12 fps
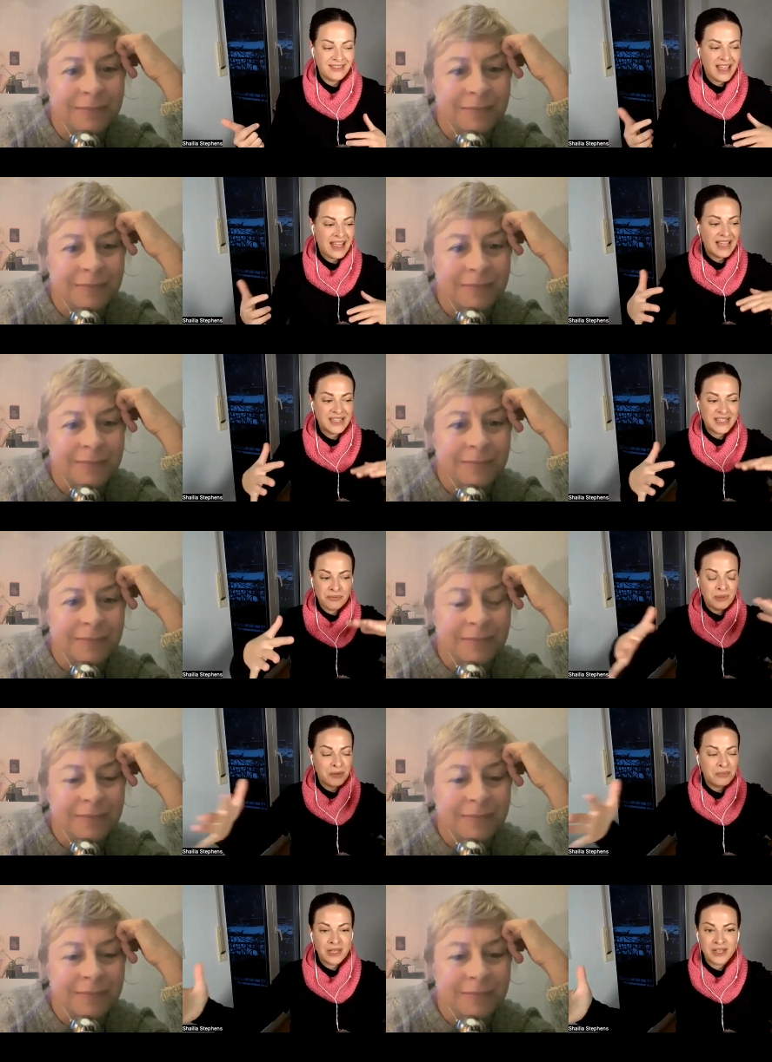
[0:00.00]
Speaker 1: Has the
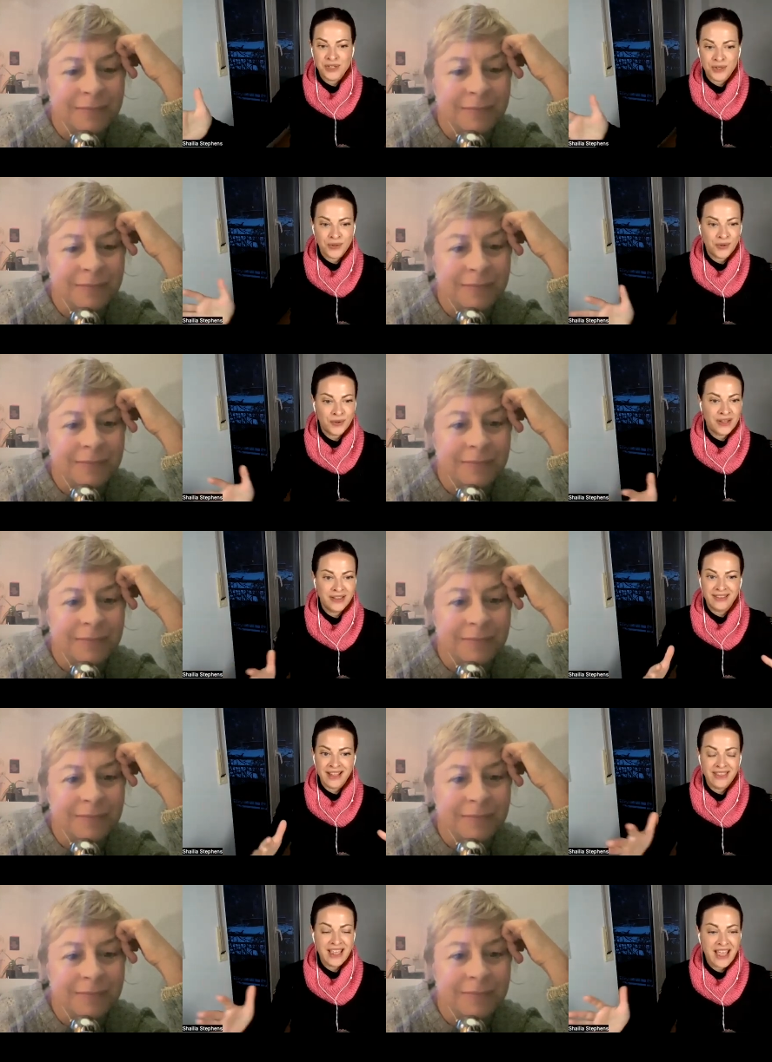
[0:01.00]
big picture and,
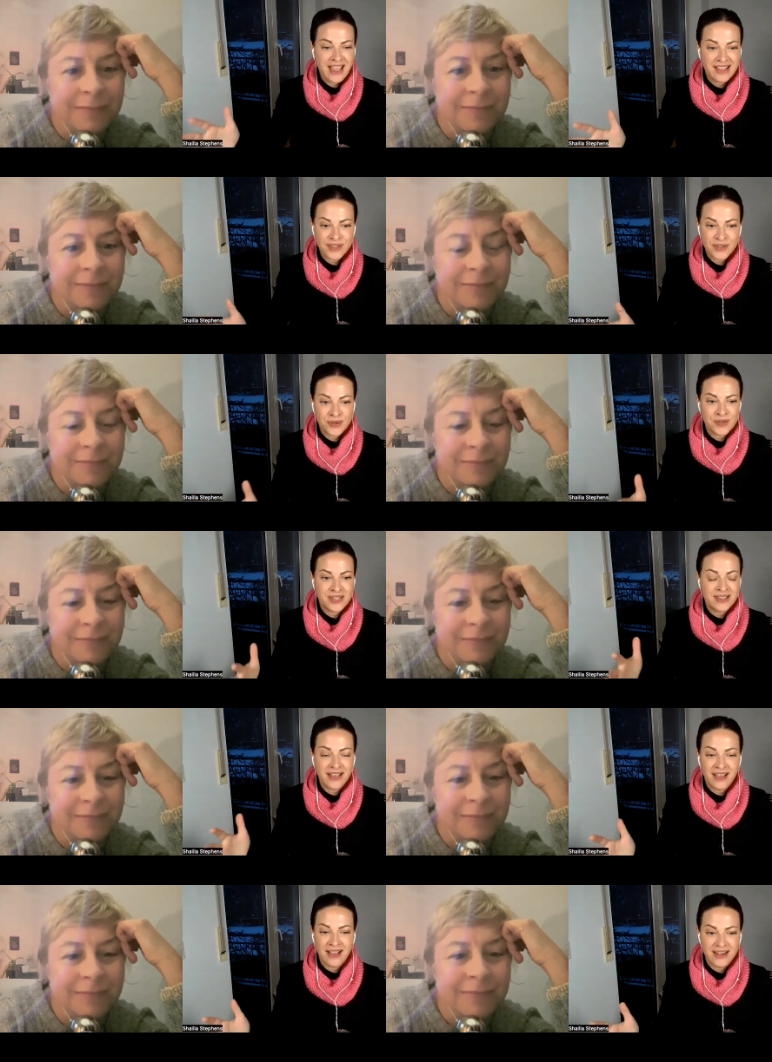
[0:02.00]
and the answers and
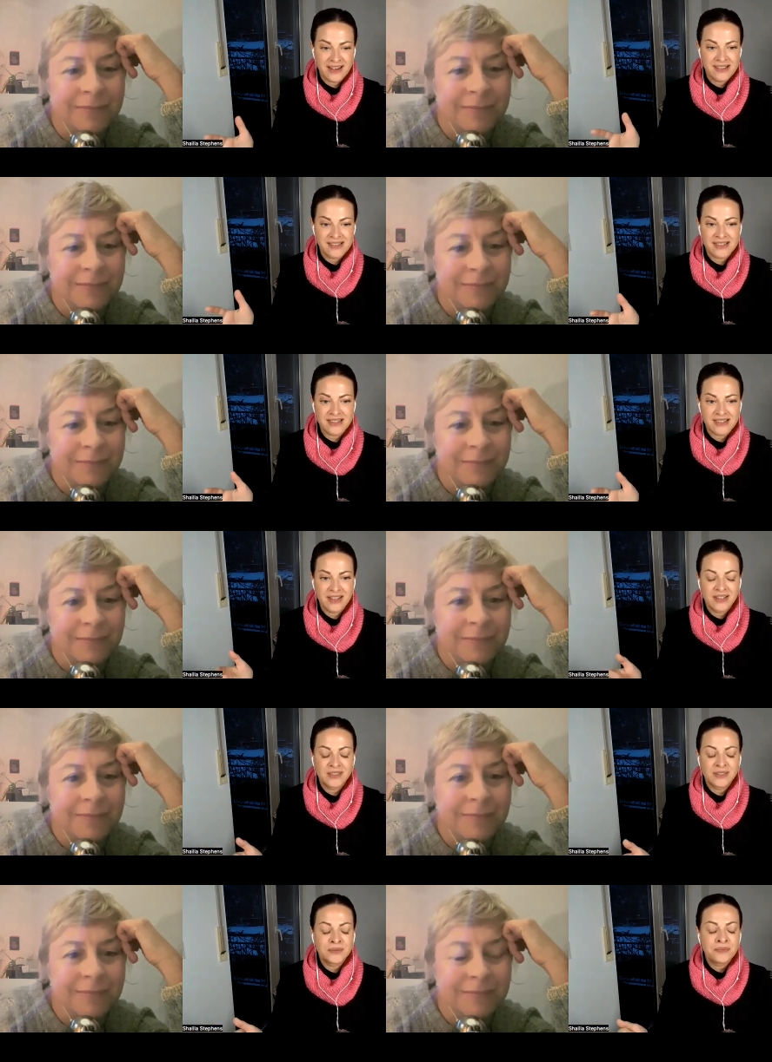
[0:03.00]
the guidance.
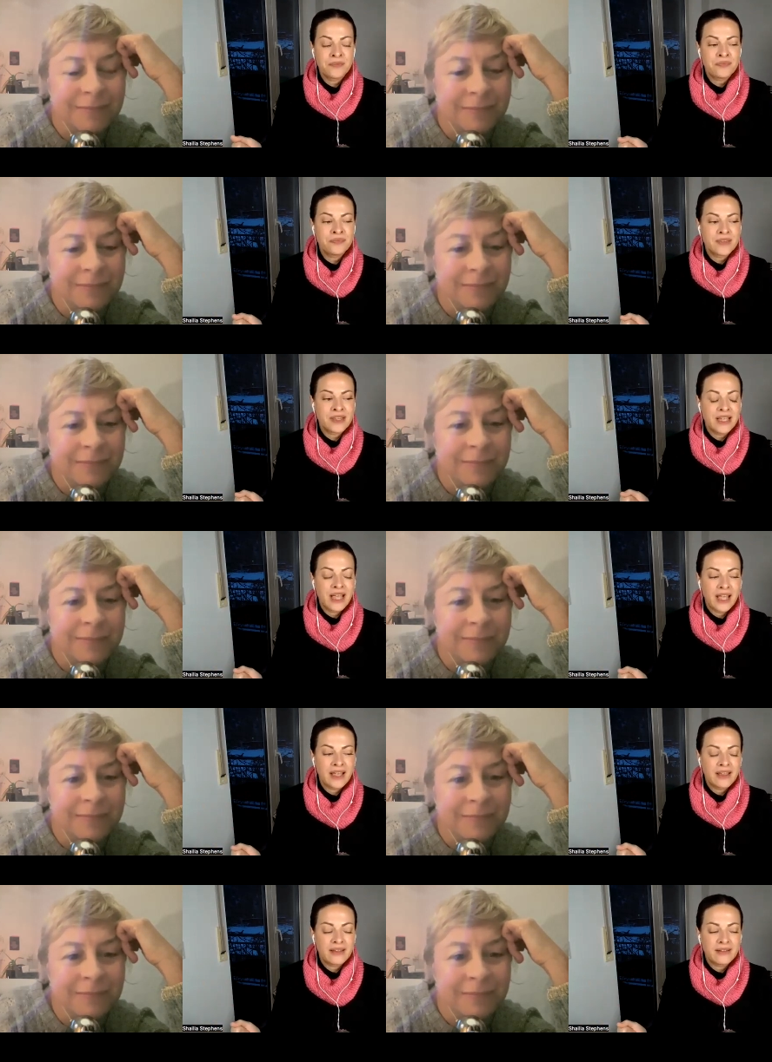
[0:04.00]

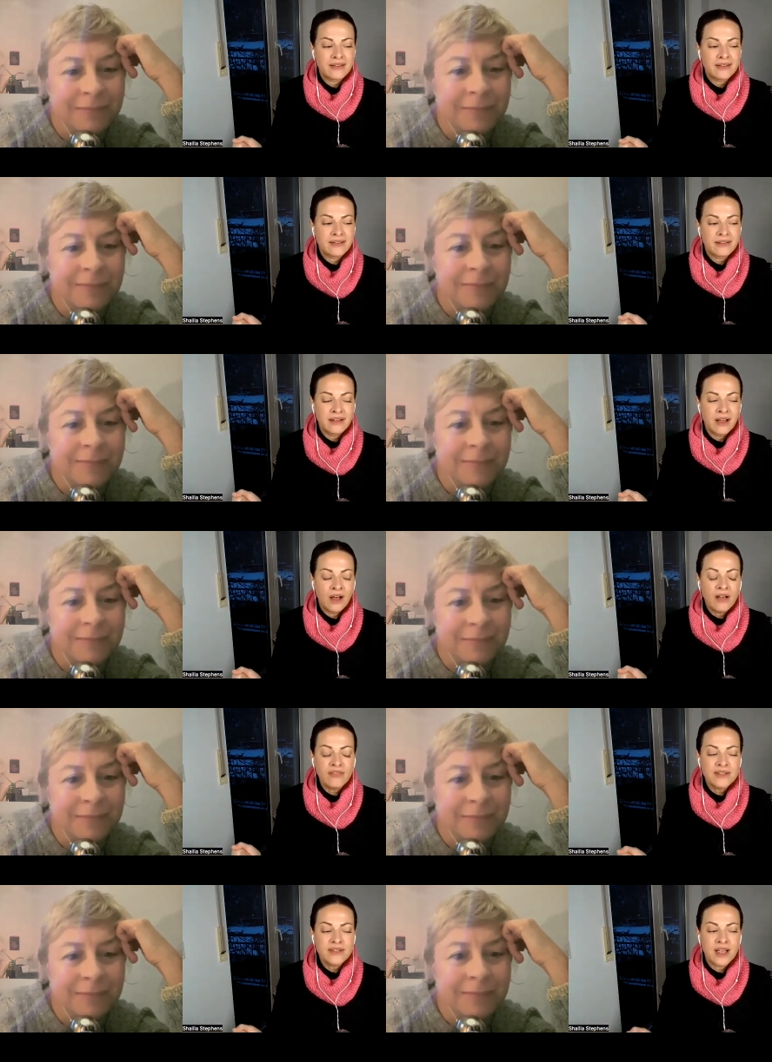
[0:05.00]
And
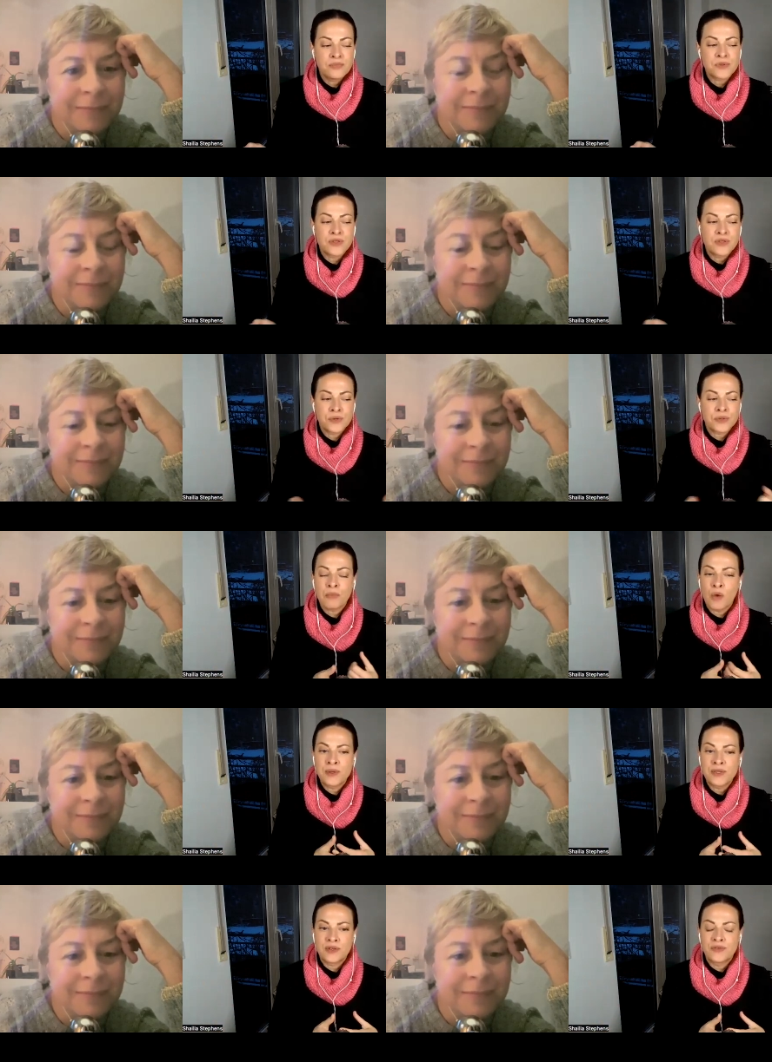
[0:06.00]
oftentimes in those
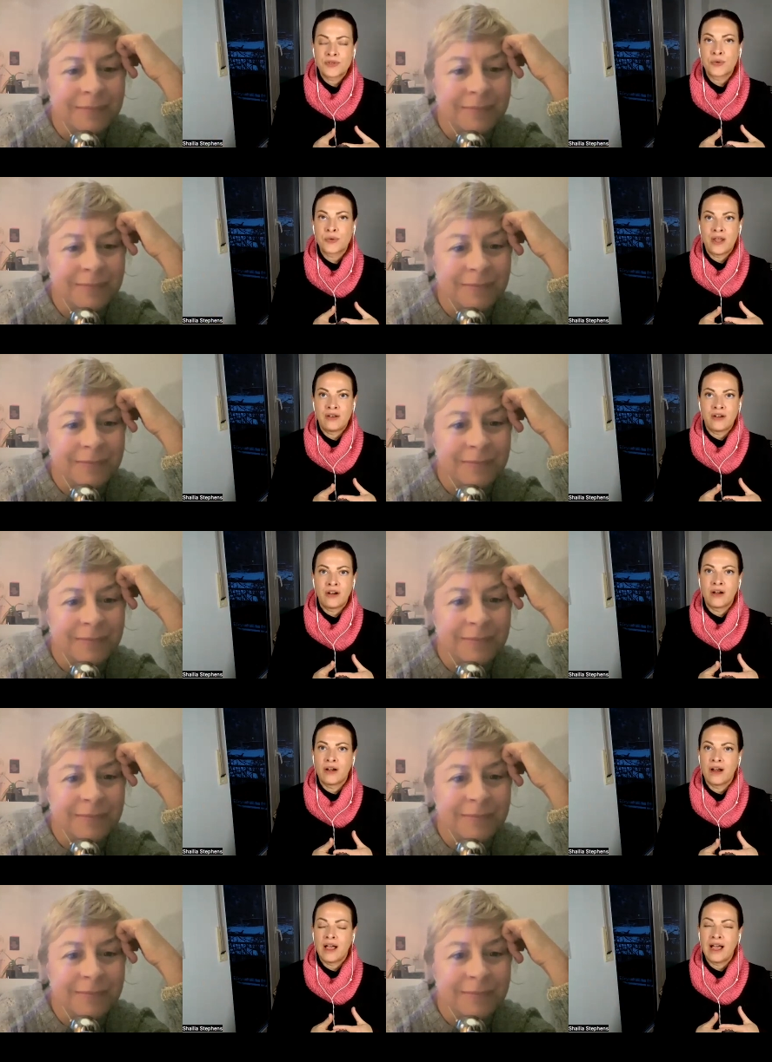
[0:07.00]
moments of
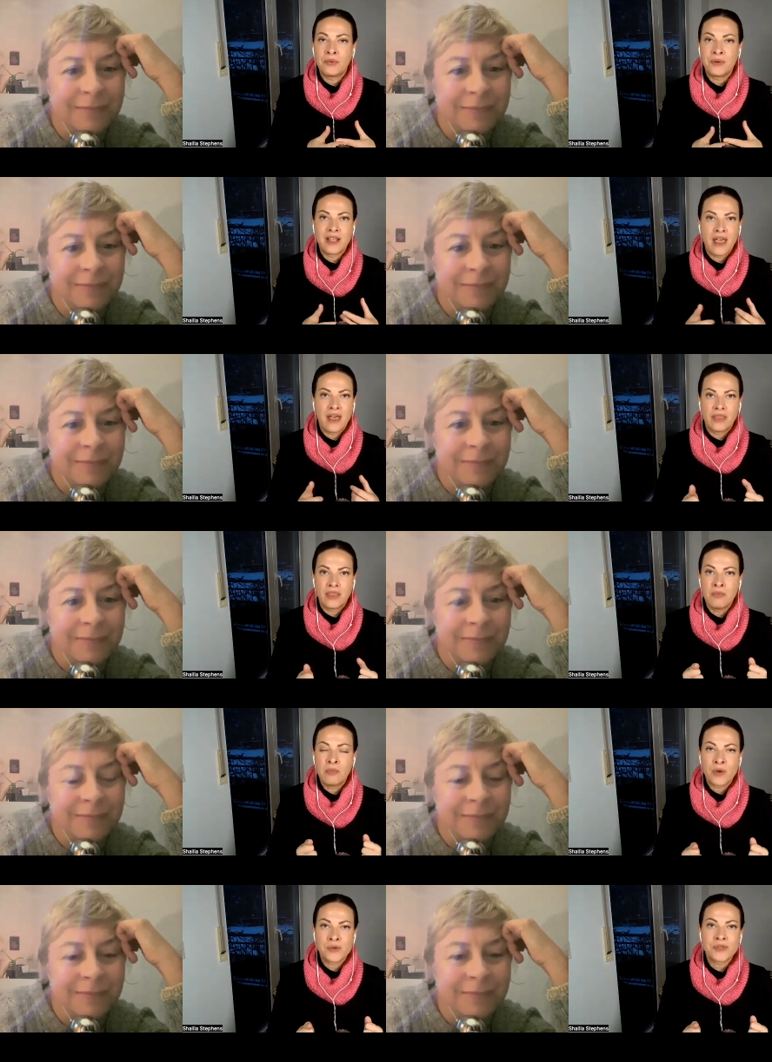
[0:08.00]
surrender, I would get the
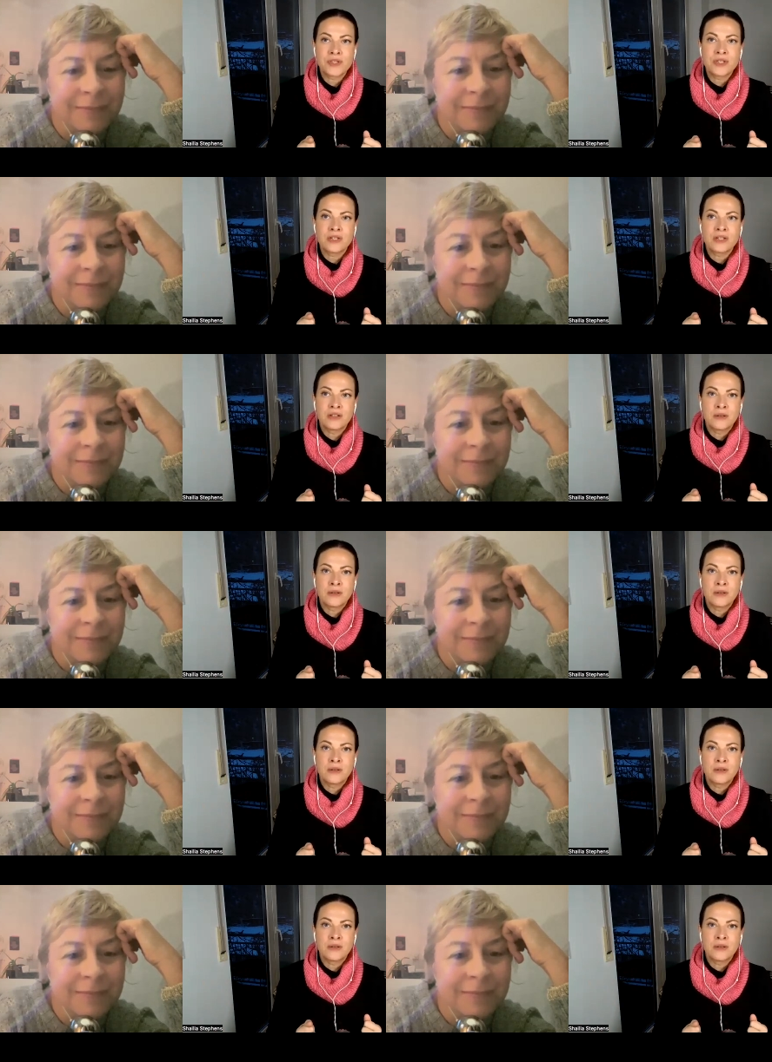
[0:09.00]
most